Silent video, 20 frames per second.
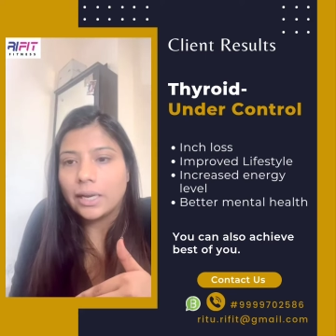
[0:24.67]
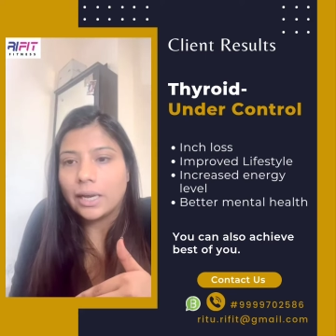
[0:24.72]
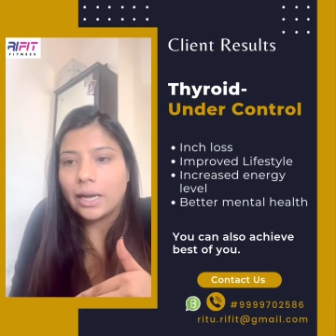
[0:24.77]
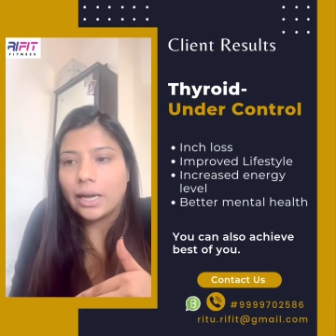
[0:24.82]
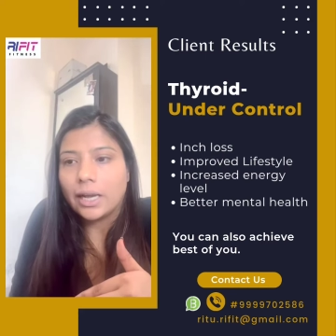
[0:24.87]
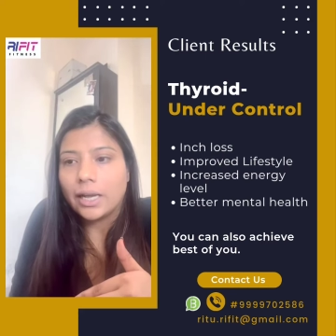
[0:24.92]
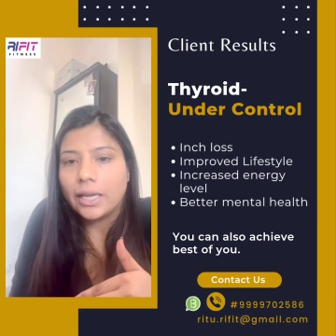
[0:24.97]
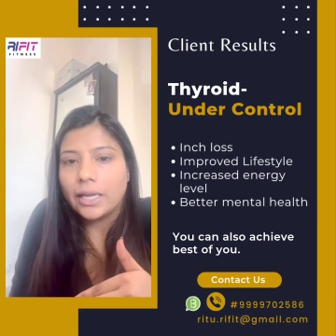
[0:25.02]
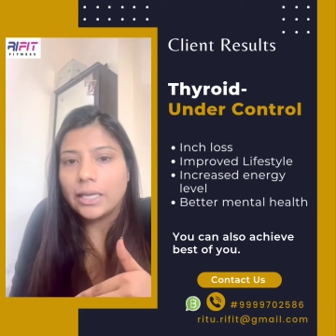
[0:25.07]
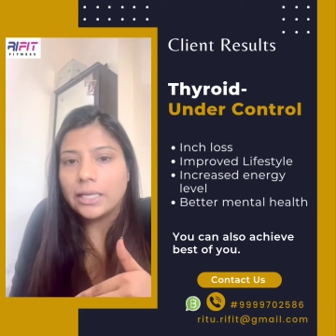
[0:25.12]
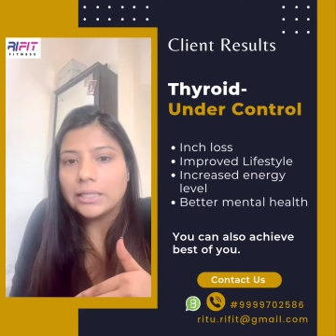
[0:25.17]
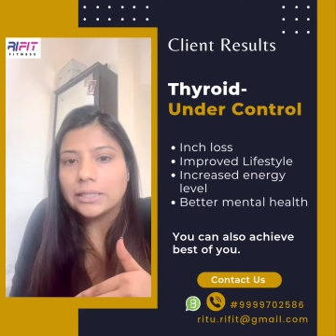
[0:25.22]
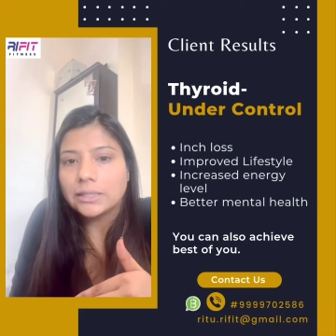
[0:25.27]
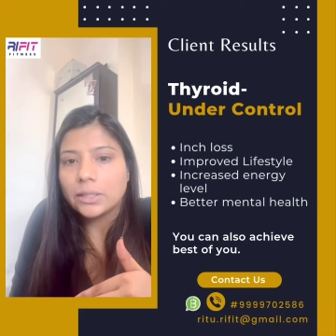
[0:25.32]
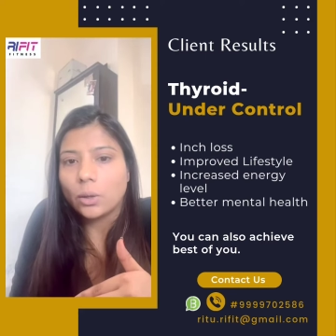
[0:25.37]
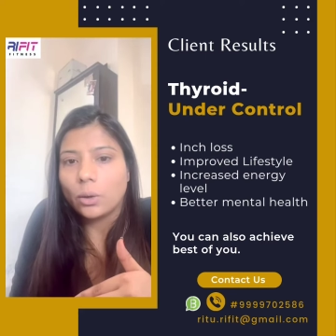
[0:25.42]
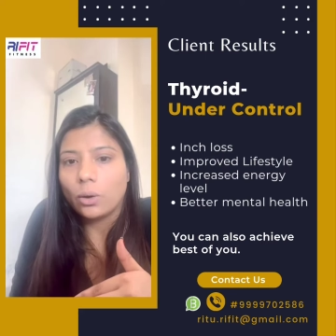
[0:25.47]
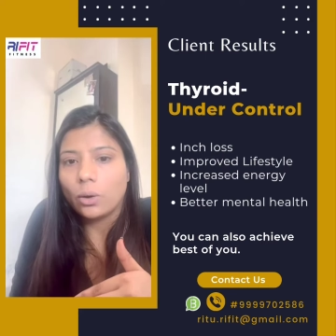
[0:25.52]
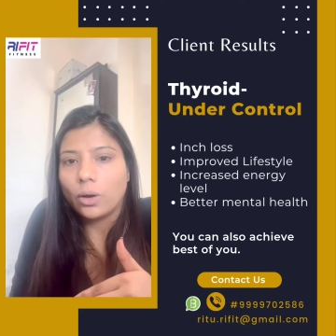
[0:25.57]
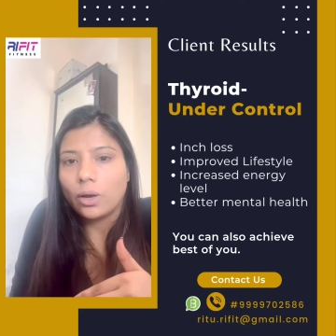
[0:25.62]
I
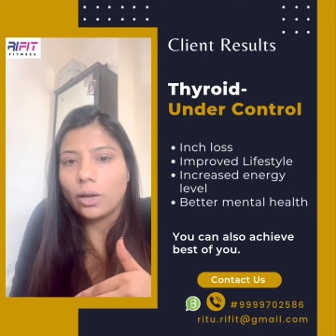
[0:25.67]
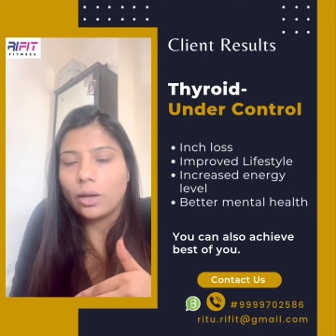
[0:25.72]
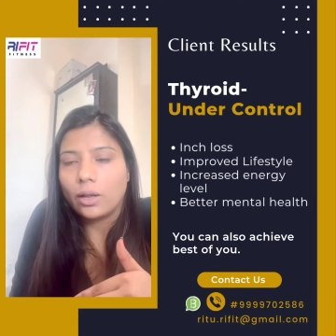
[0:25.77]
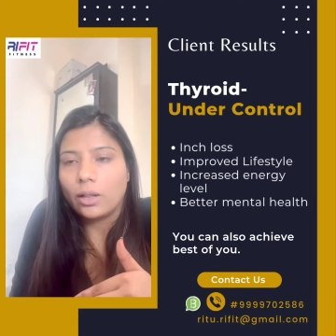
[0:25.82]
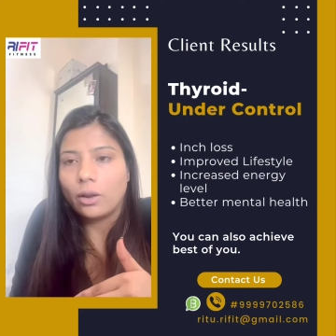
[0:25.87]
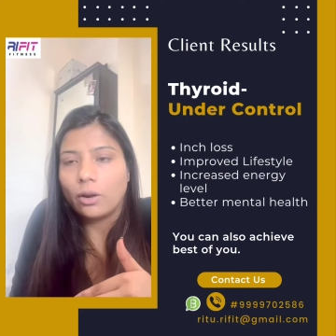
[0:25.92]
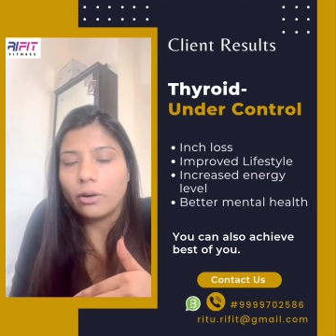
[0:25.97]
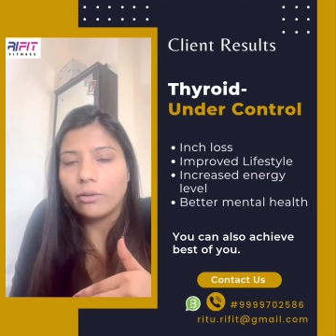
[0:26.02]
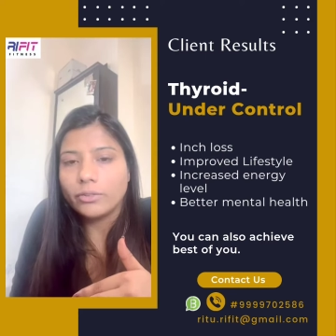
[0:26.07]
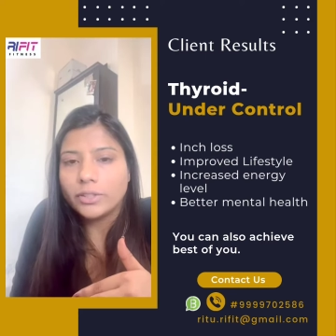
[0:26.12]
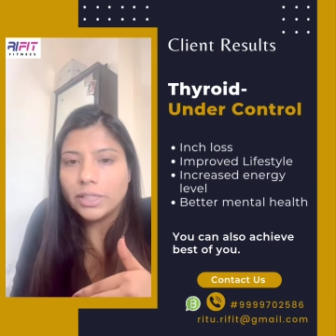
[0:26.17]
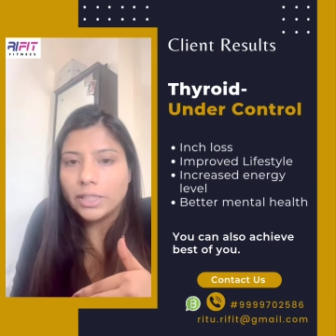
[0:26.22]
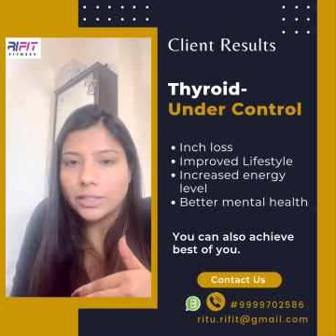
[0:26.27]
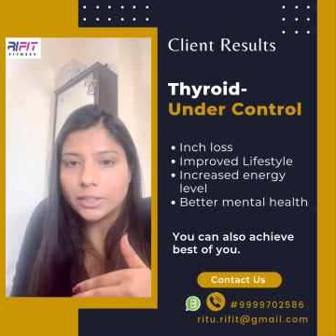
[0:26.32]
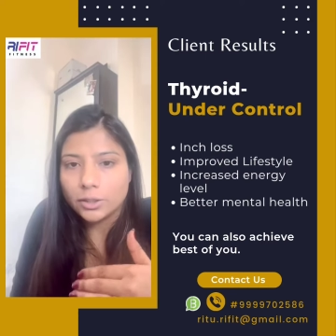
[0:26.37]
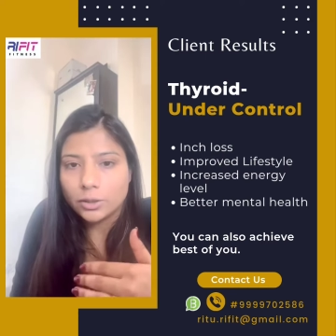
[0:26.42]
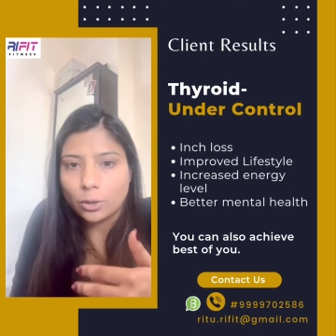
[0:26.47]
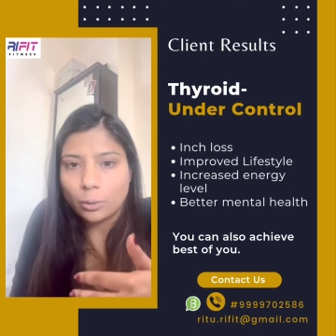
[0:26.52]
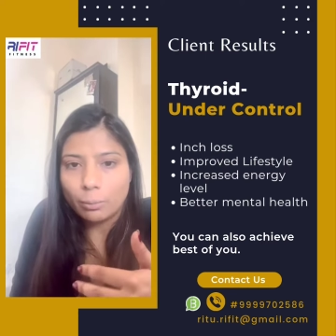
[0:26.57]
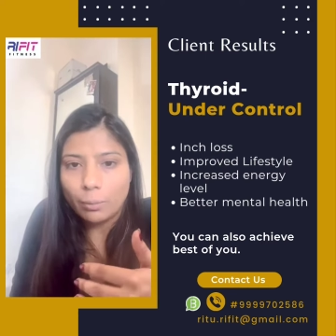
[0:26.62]
saw a lot of
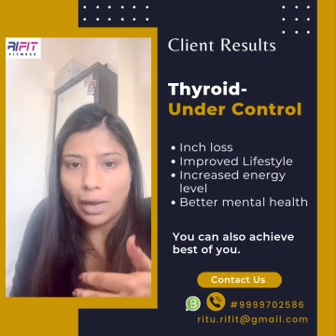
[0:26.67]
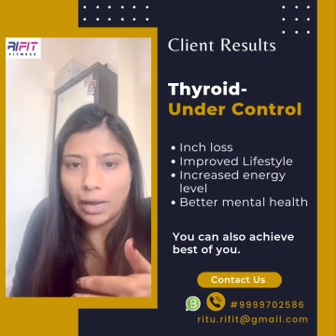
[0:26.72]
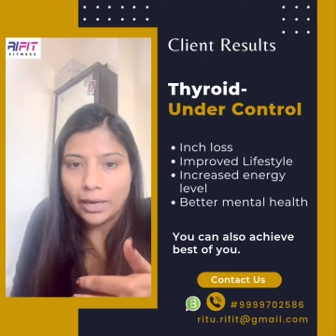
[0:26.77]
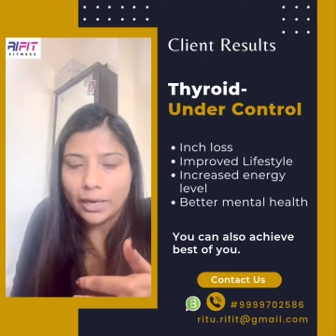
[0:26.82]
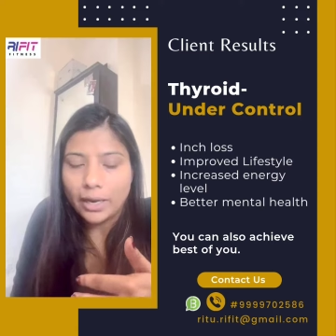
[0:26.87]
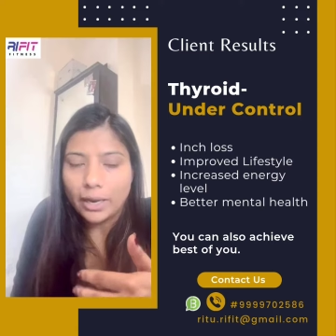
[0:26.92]
changes on my